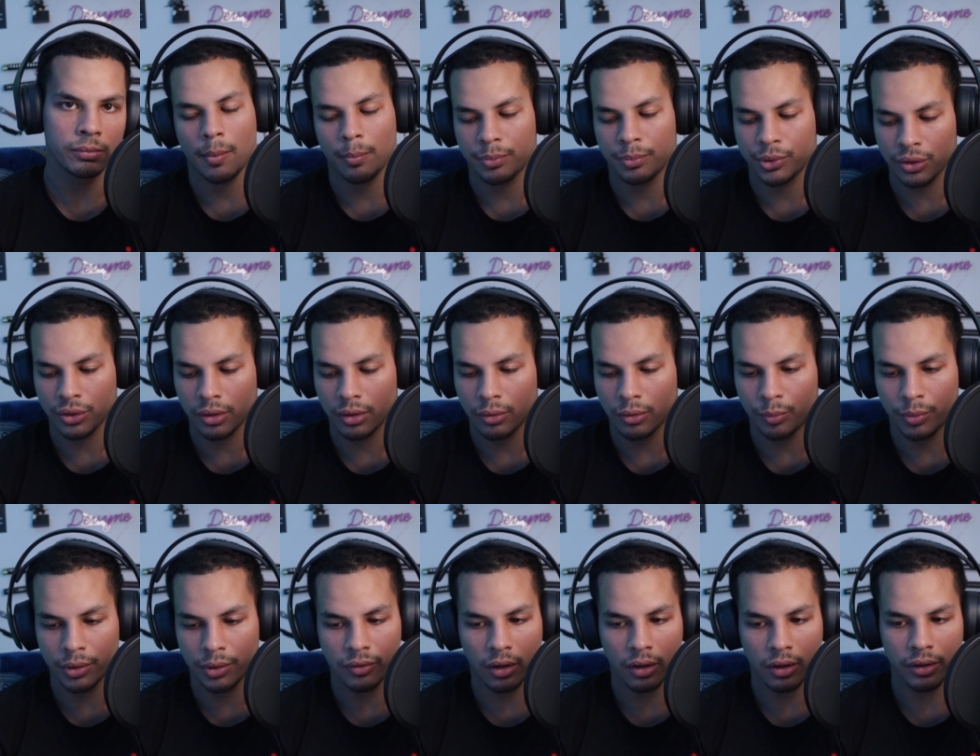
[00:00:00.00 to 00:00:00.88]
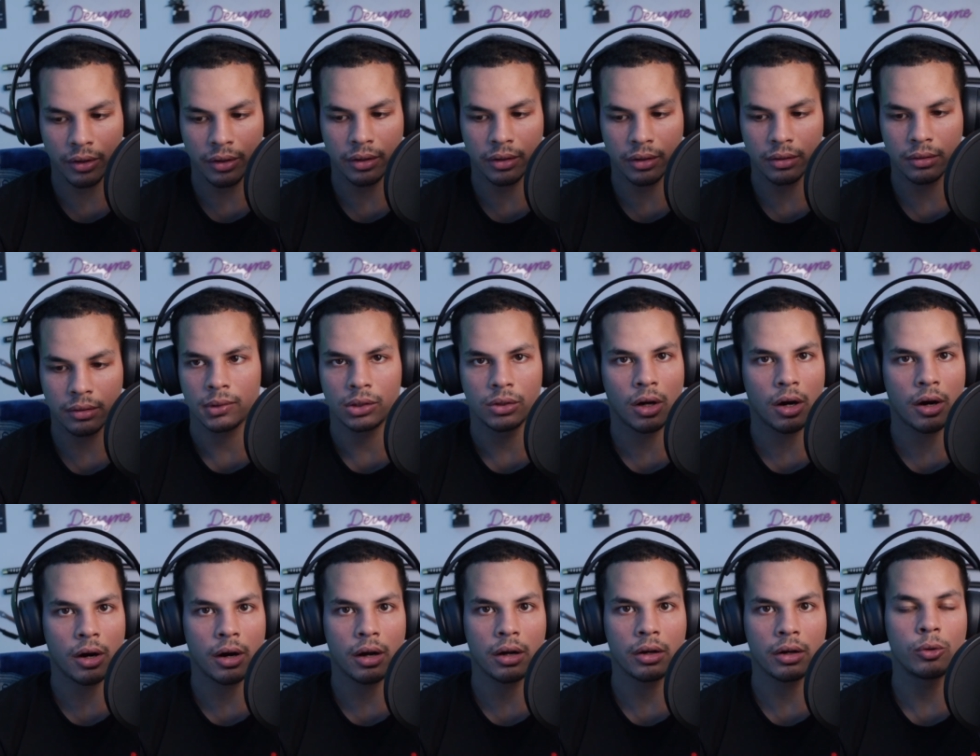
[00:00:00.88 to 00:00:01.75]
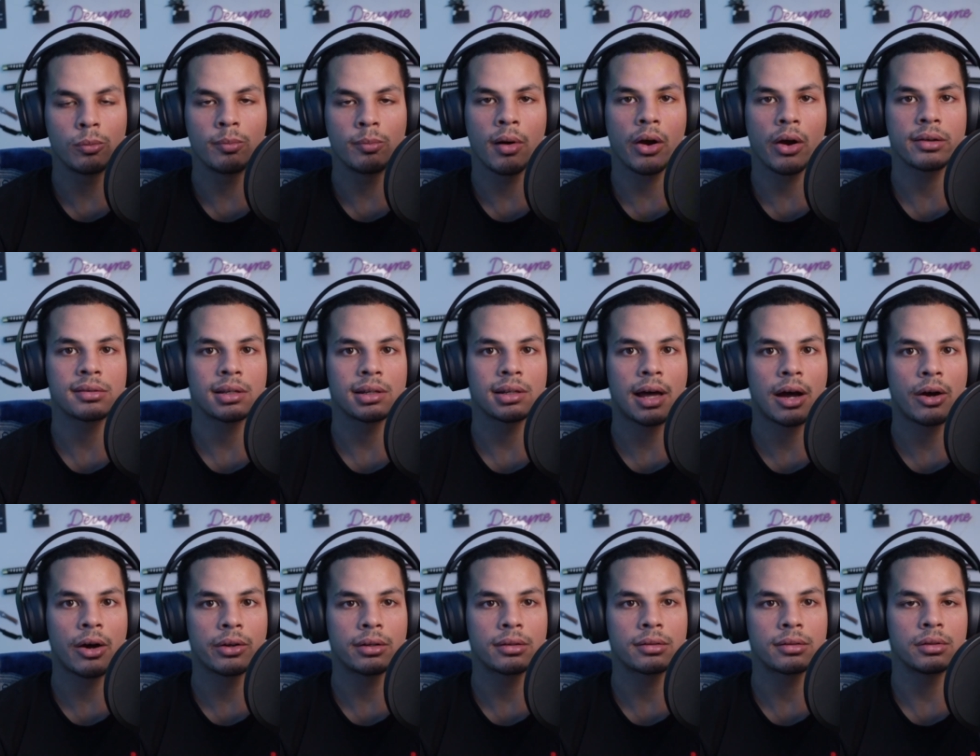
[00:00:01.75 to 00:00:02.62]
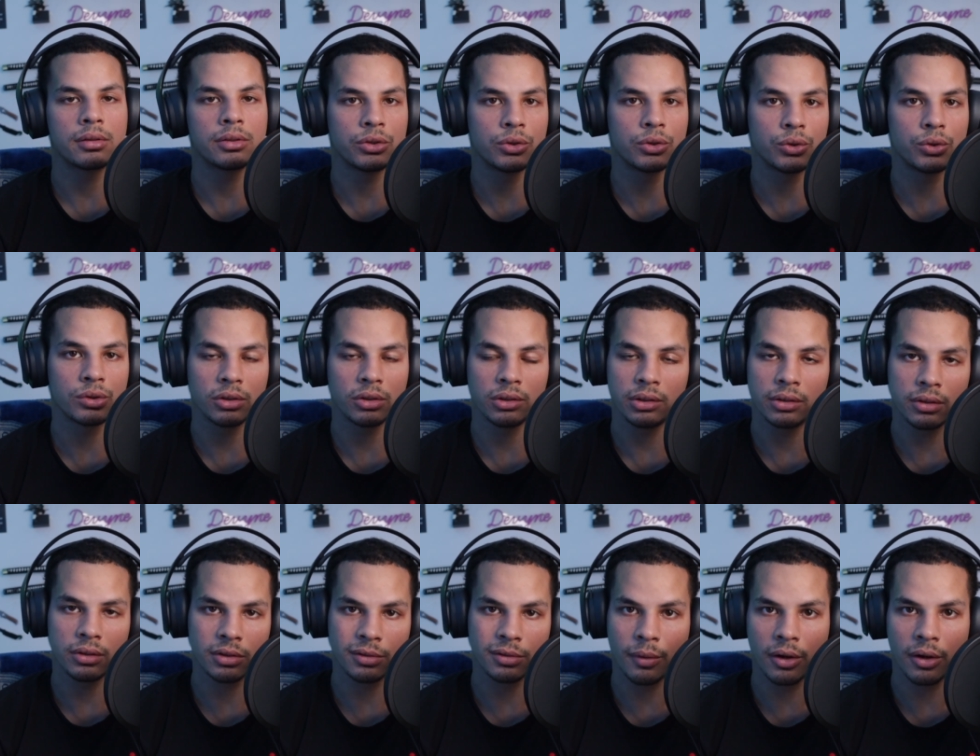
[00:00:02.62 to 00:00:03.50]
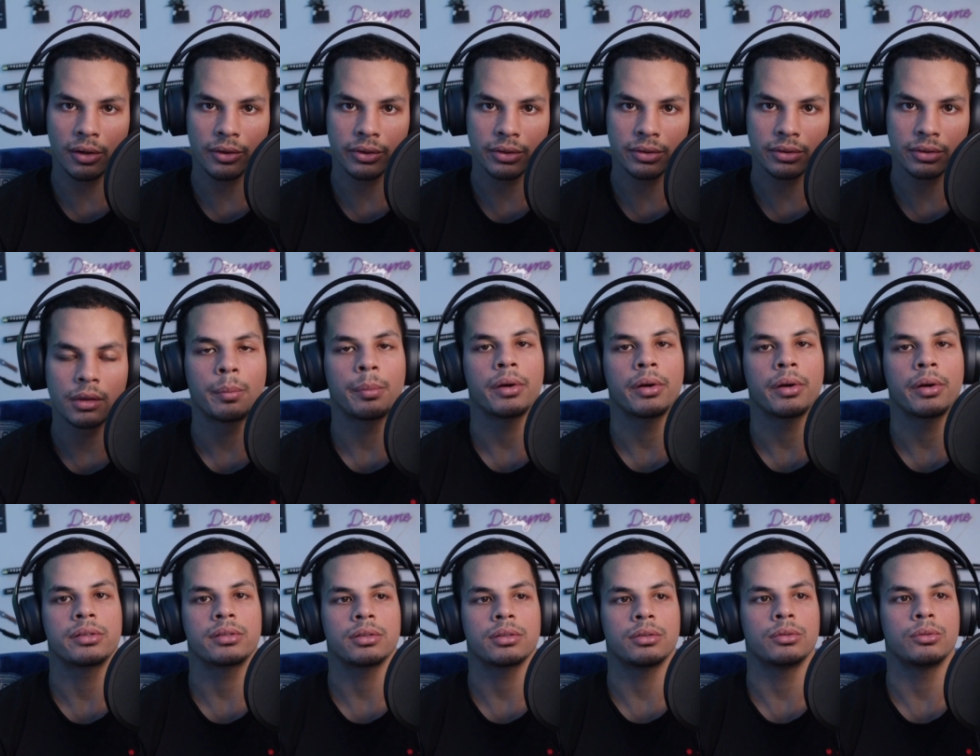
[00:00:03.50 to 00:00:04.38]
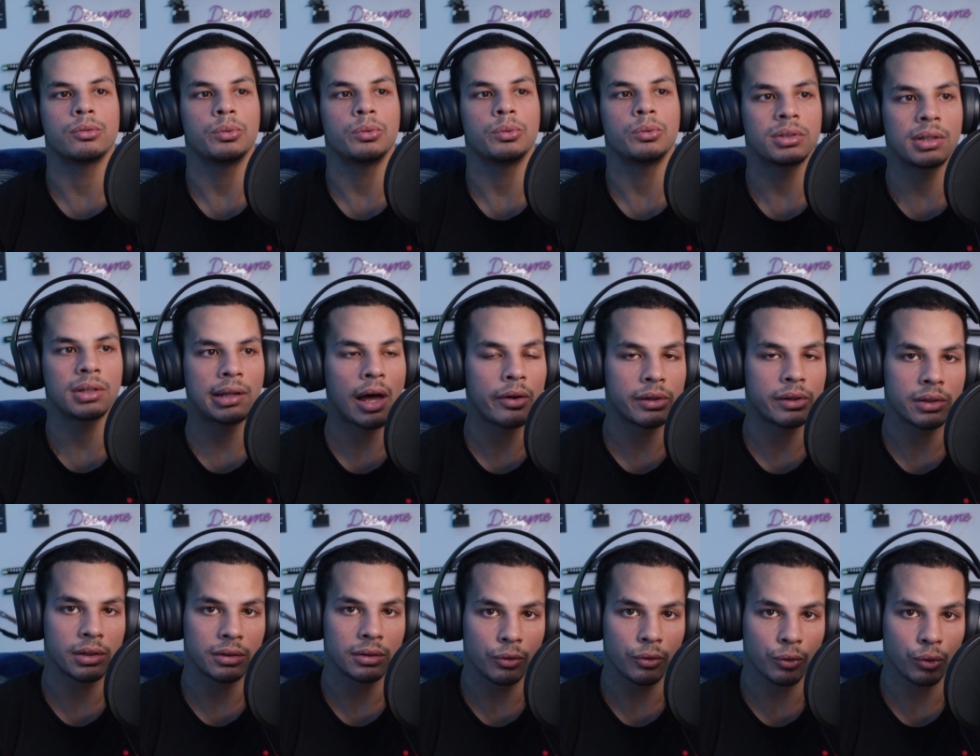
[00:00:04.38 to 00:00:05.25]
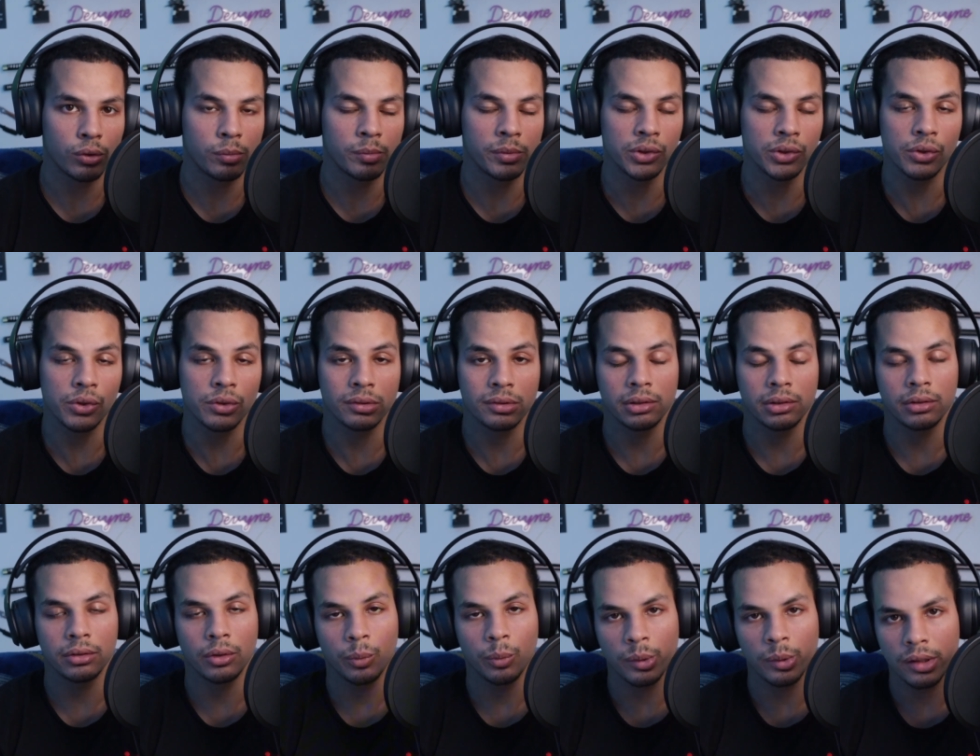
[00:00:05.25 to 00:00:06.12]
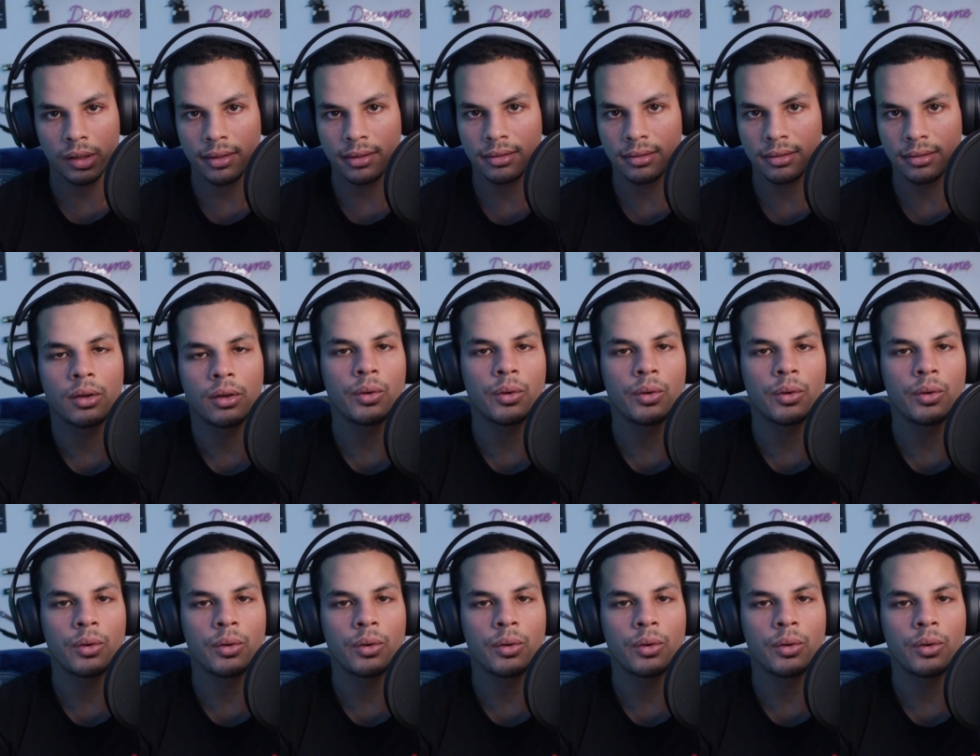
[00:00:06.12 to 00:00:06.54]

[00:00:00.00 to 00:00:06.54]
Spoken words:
I'm sure we've all heard the dog who barks the loudest is usually the smallest. The person who's the loudest in the room is usually the weakest.